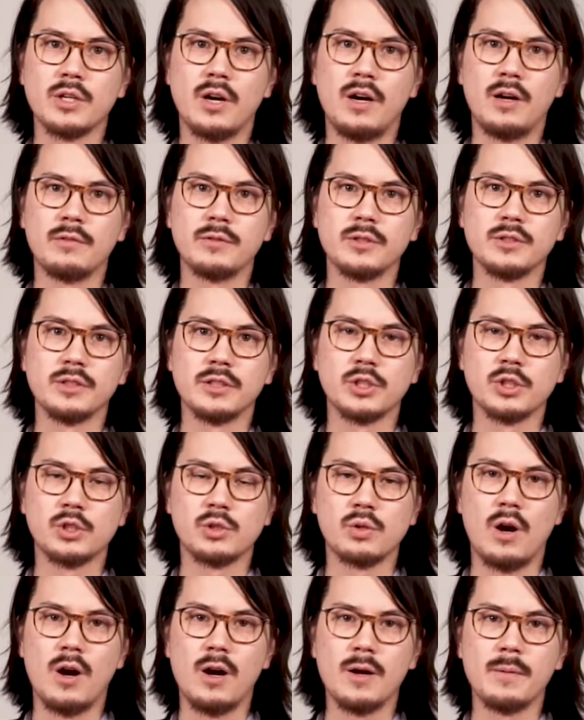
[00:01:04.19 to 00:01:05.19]
offers a
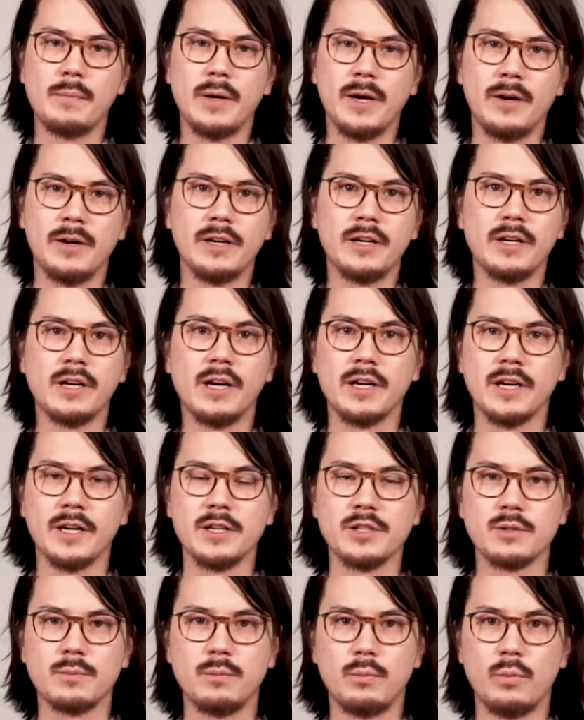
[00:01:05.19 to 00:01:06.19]
strong barrier
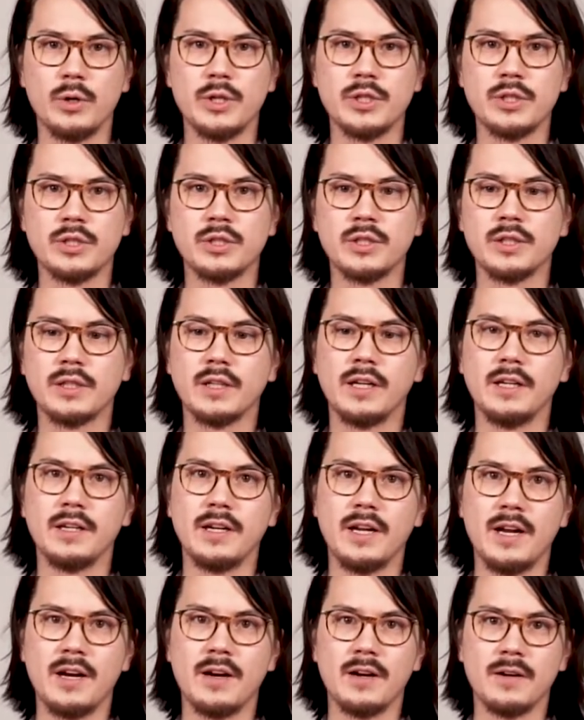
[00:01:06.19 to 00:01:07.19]
against moisture and
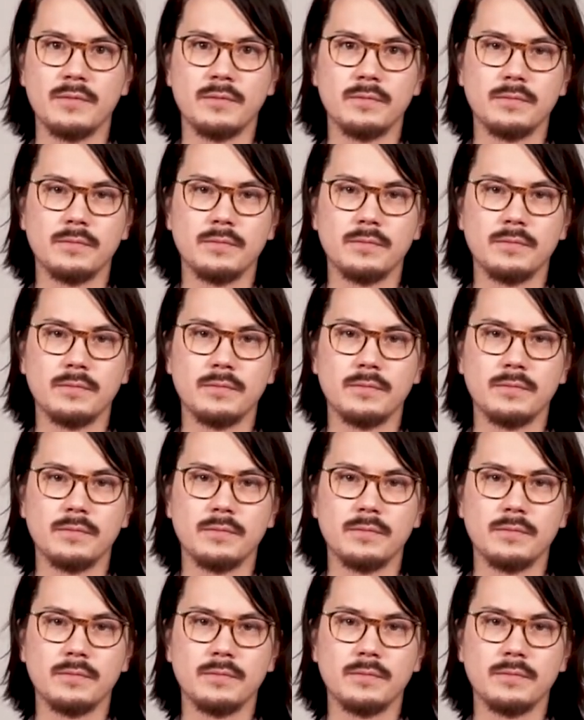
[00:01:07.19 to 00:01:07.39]
air.